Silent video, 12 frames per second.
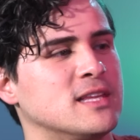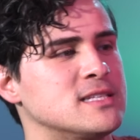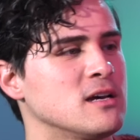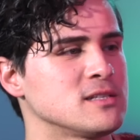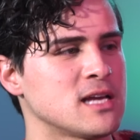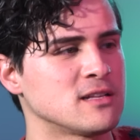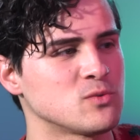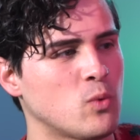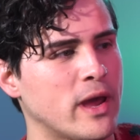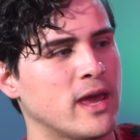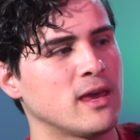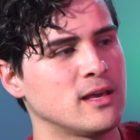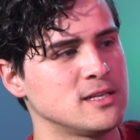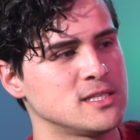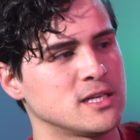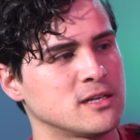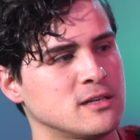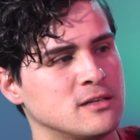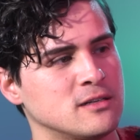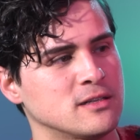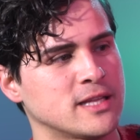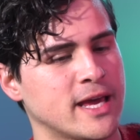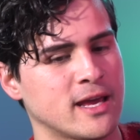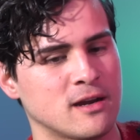This all sounds way easier
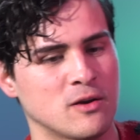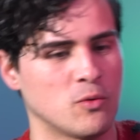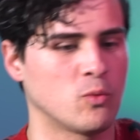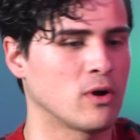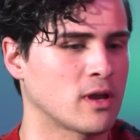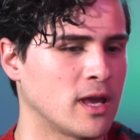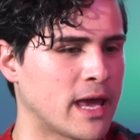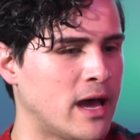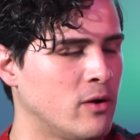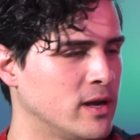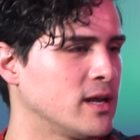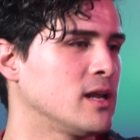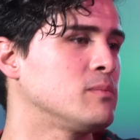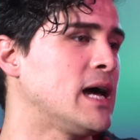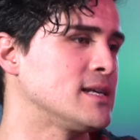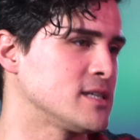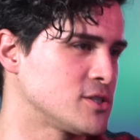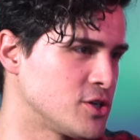than working out and getting plastic